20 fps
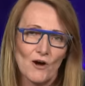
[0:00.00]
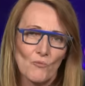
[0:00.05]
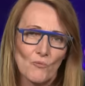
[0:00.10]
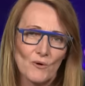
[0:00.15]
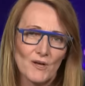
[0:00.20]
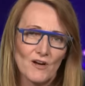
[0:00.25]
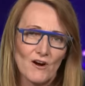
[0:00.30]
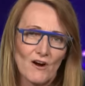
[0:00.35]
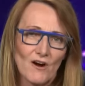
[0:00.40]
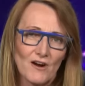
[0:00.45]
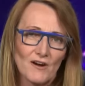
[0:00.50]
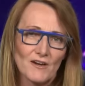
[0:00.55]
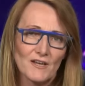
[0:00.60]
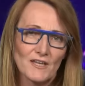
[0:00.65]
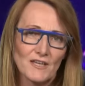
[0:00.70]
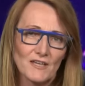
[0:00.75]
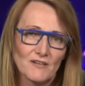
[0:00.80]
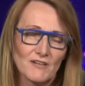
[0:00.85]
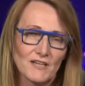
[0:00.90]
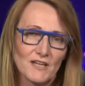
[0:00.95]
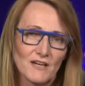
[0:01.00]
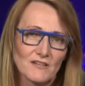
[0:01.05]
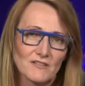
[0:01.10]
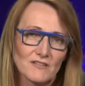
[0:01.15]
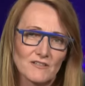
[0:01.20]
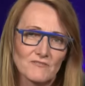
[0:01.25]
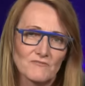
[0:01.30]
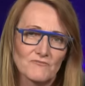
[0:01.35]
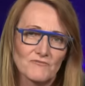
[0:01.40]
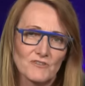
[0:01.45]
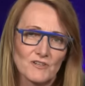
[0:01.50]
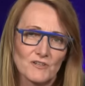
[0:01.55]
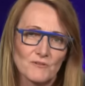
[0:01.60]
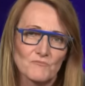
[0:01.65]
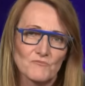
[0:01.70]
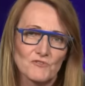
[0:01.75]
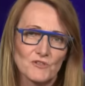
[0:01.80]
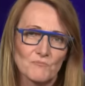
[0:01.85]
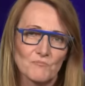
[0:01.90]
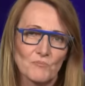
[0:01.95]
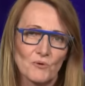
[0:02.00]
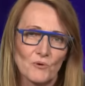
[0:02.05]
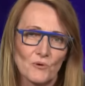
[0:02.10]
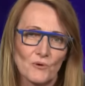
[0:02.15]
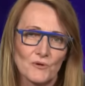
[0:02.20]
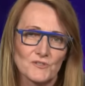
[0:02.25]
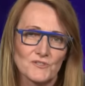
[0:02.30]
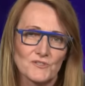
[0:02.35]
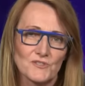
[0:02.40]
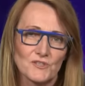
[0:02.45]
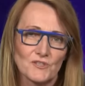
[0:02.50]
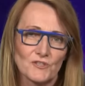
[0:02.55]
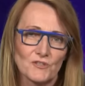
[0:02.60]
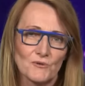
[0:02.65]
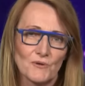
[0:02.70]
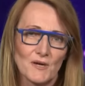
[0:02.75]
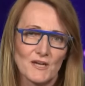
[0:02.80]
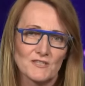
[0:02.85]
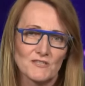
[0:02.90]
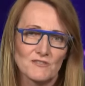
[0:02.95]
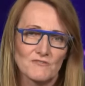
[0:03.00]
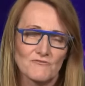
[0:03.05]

We are hearing unconfirmed reports that U.S.